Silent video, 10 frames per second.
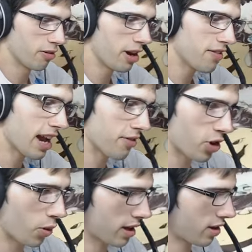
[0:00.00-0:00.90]
We'll even have a
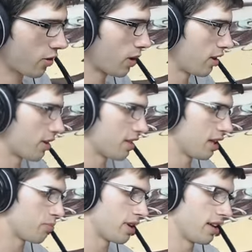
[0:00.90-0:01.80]
quick look at
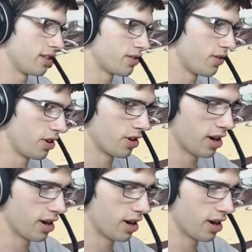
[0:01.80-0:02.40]
the pins for you